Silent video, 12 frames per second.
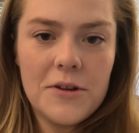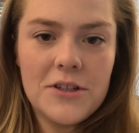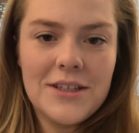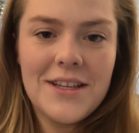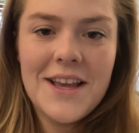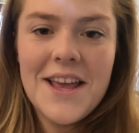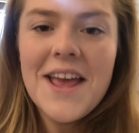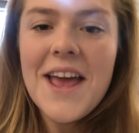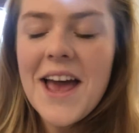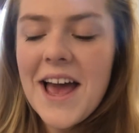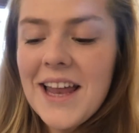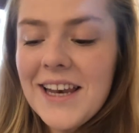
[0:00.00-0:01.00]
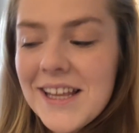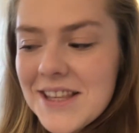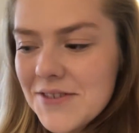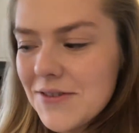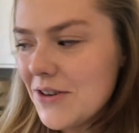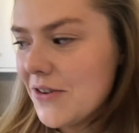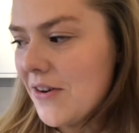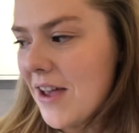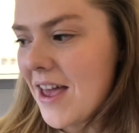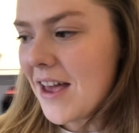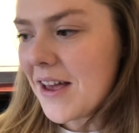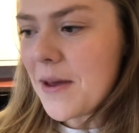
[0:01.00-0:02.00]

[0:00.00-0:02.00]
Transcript: which is a little annoying,